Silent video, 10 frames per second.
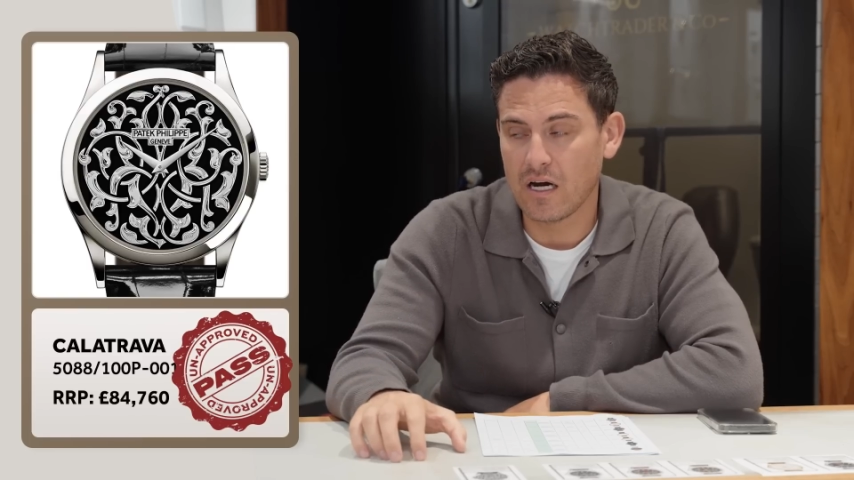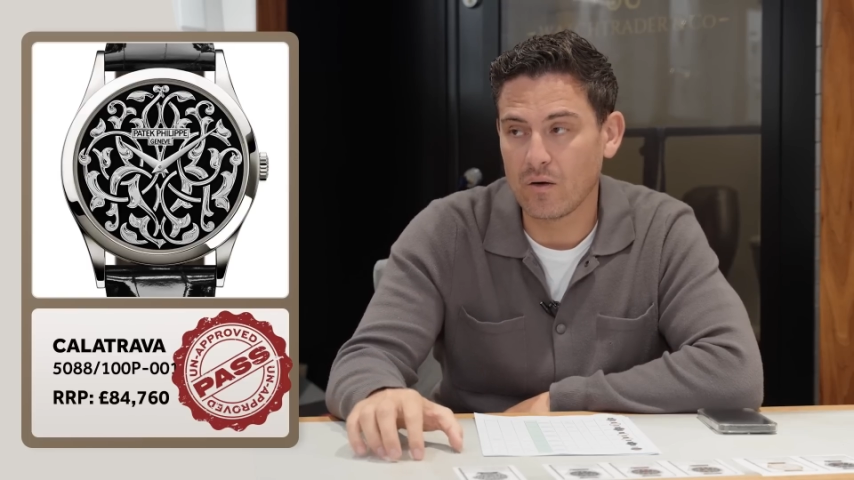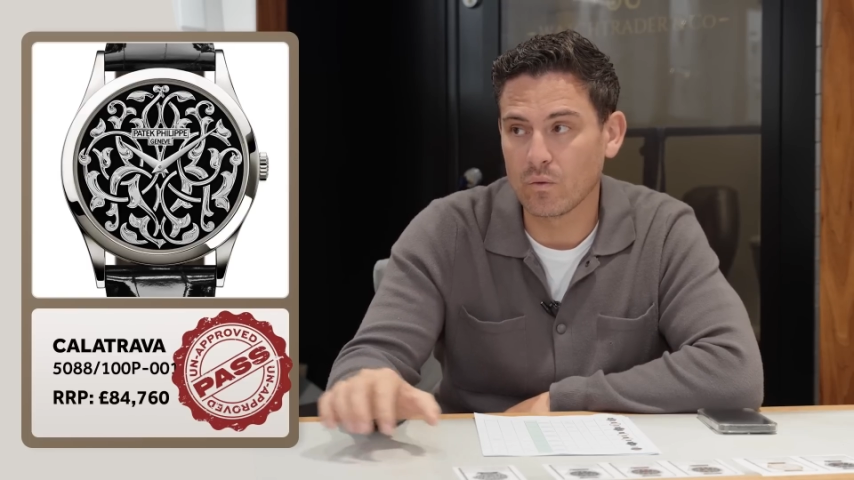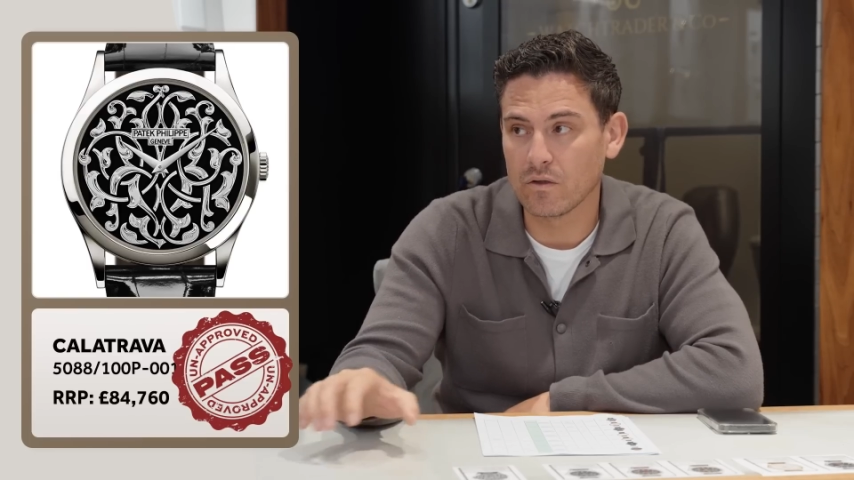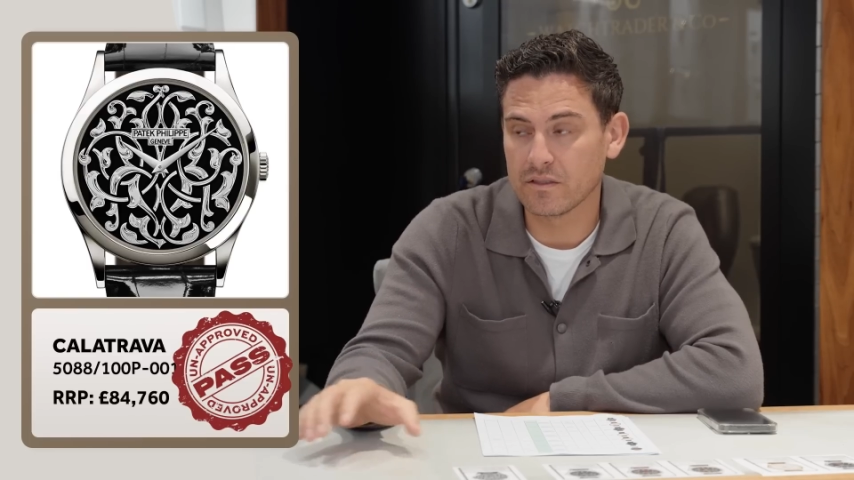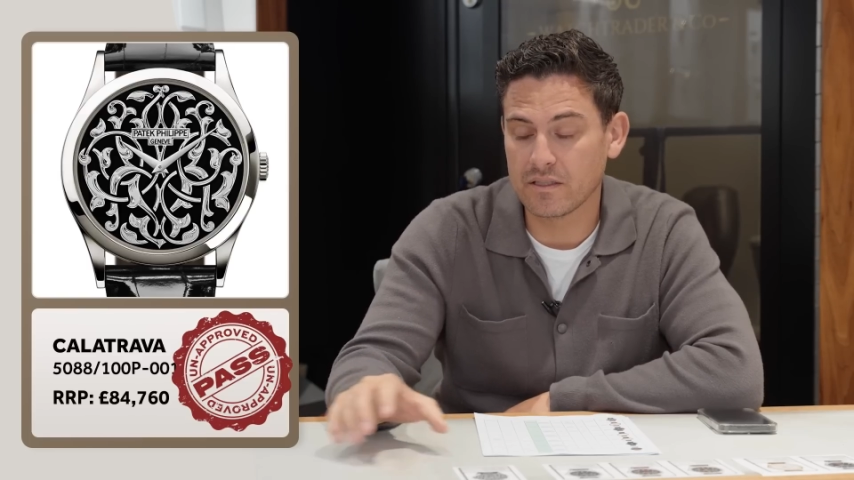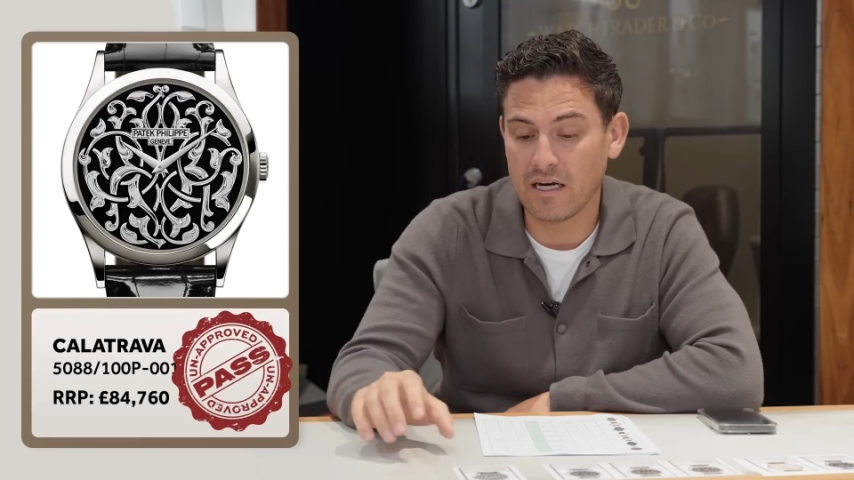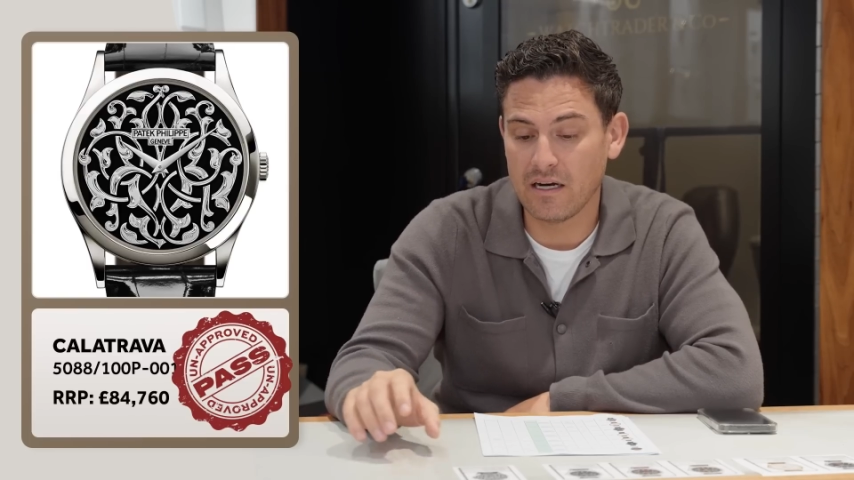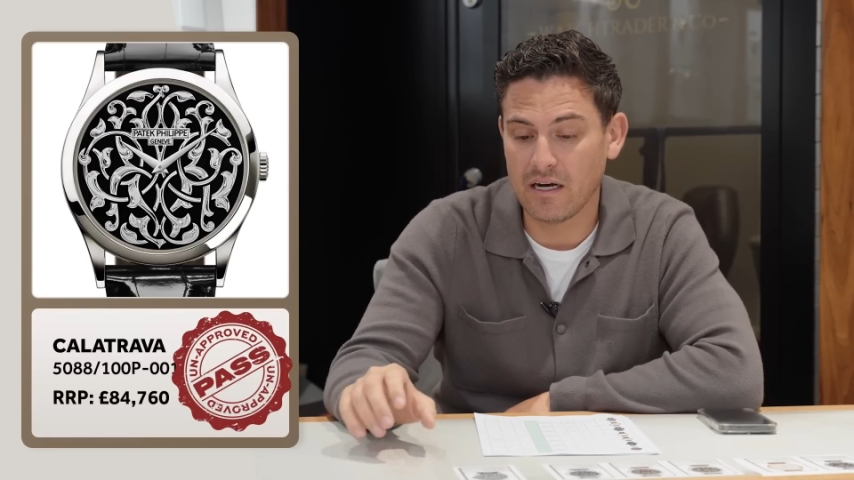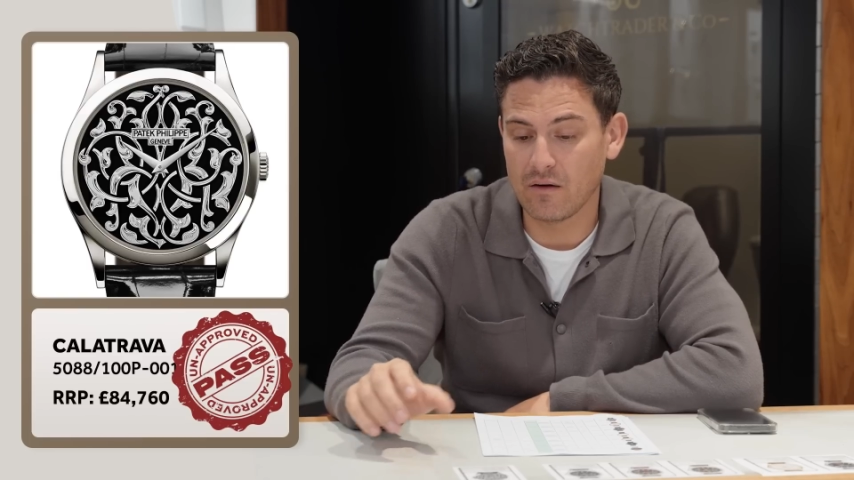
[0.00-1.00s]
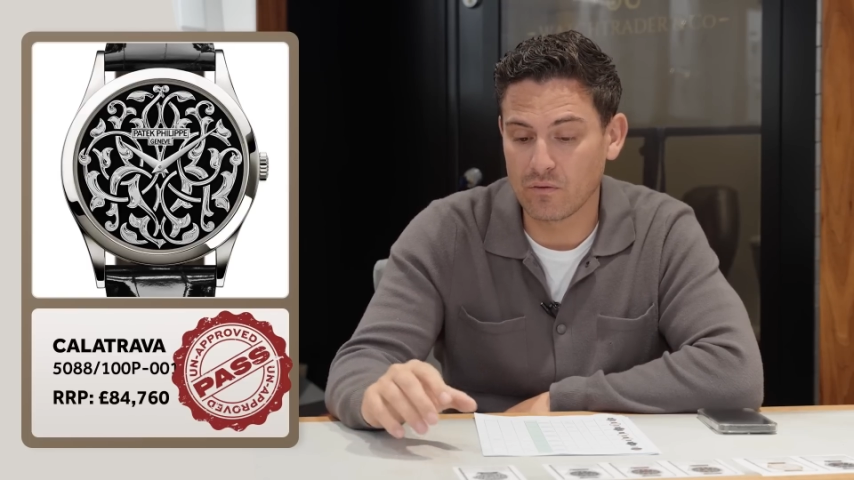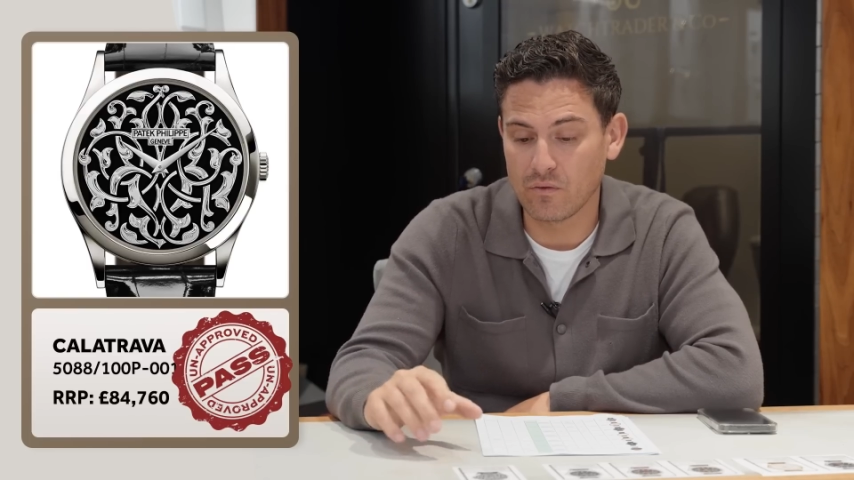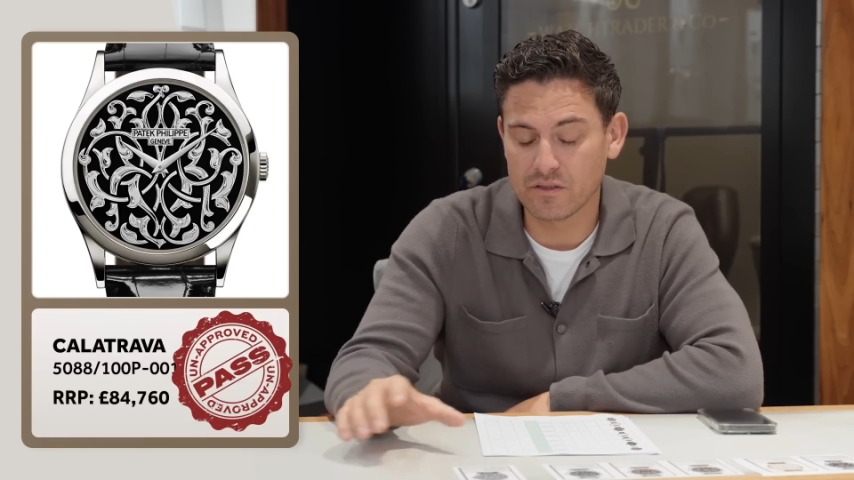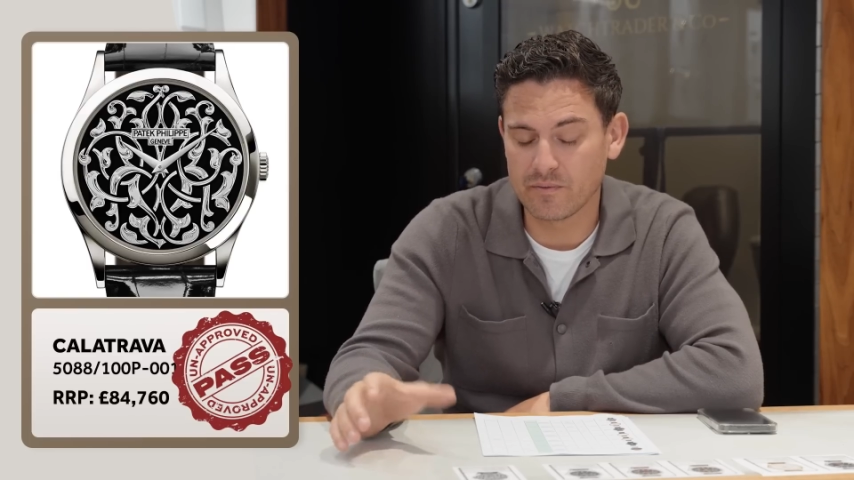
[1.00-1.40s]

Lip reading: I would want